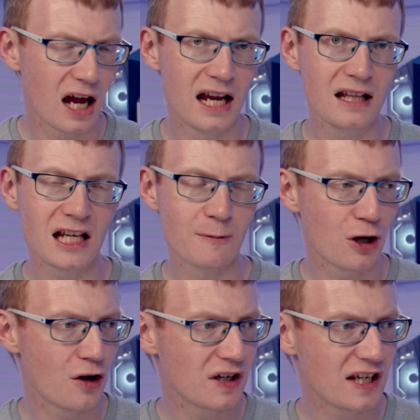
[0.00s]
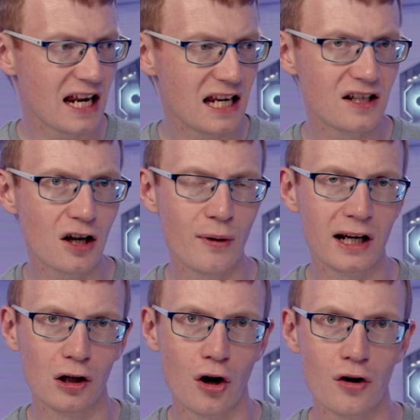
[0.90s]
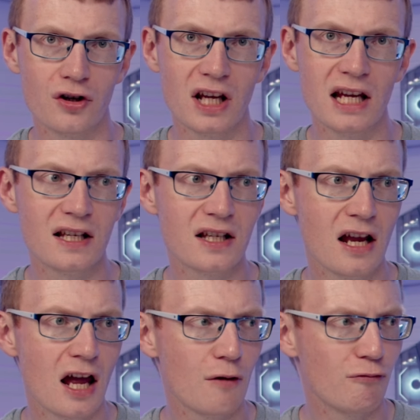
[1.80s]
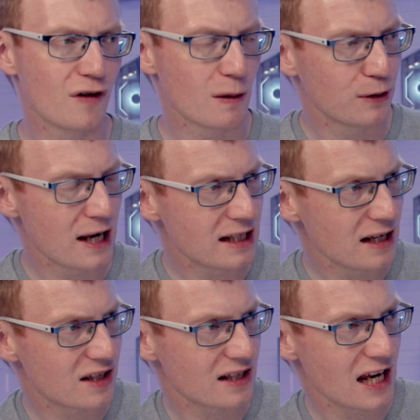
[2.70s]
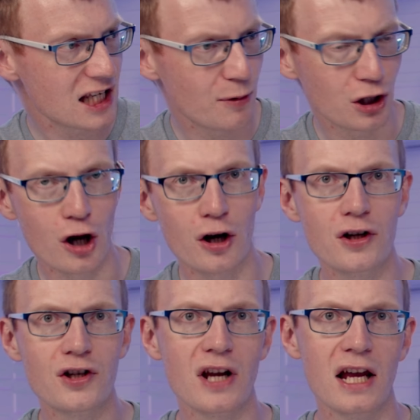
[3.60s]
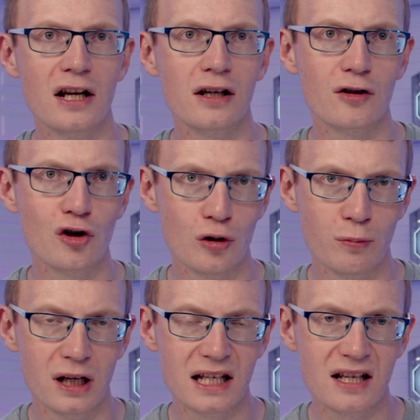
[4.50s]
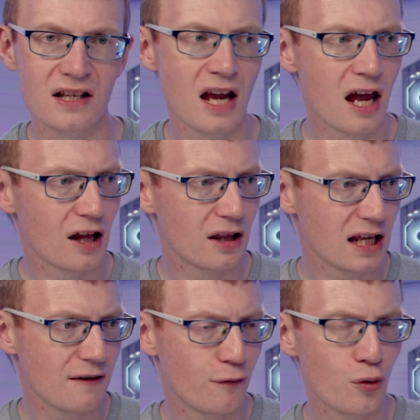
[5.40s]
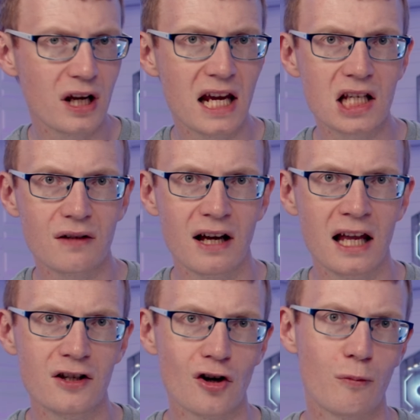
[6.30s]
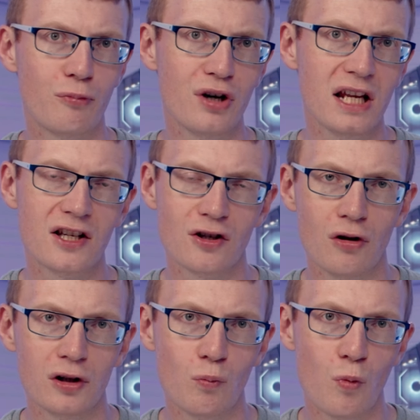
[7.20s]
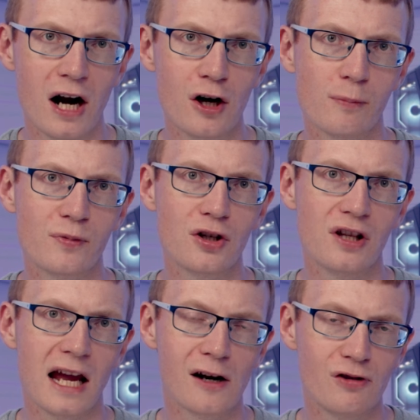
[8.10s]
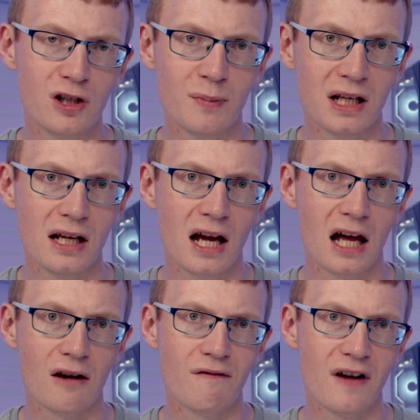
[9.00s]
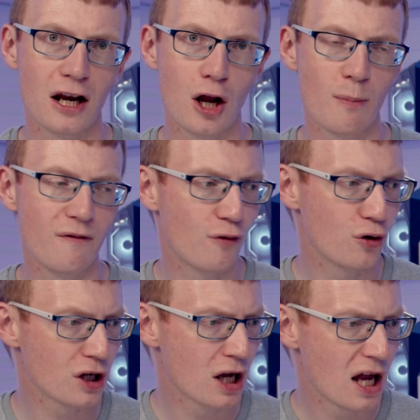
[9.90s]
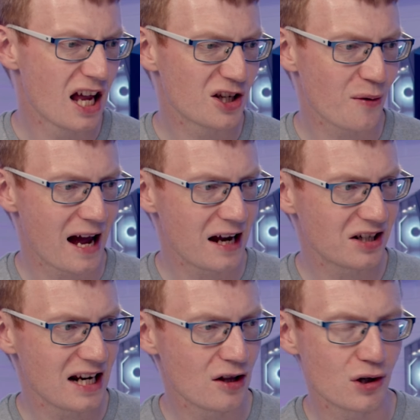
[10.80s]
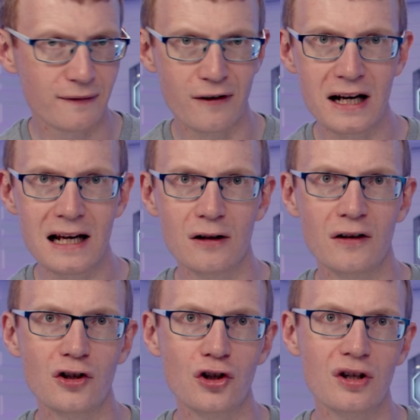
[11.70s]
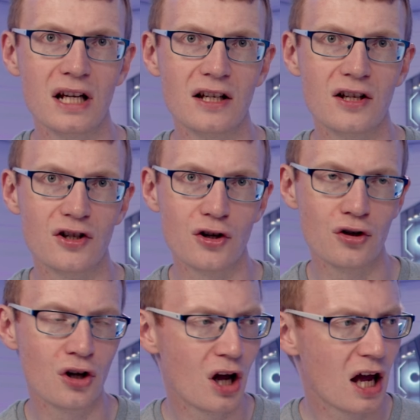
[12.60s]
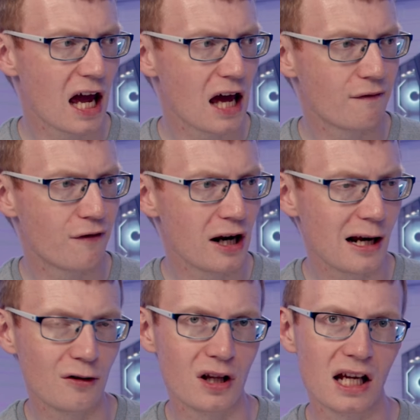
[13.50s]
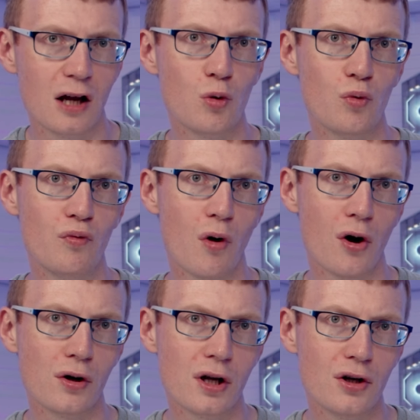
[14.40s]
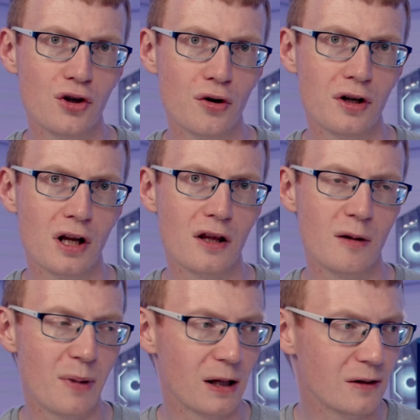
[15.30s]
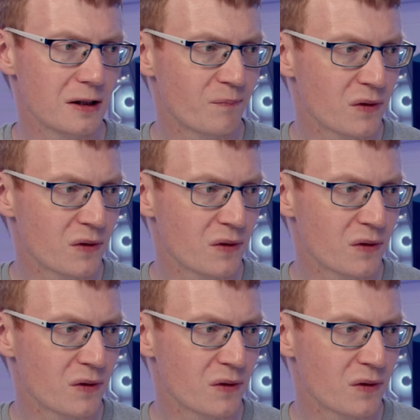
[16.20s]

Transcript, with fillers: I think that's because it is quite a large case. We've got plenty of sensible cutouts in good places. The four case fans are pre-installed and wired up to the A R G B and fan hub for you. So actually there's very little that you need to do and very little that can go wrong during the build.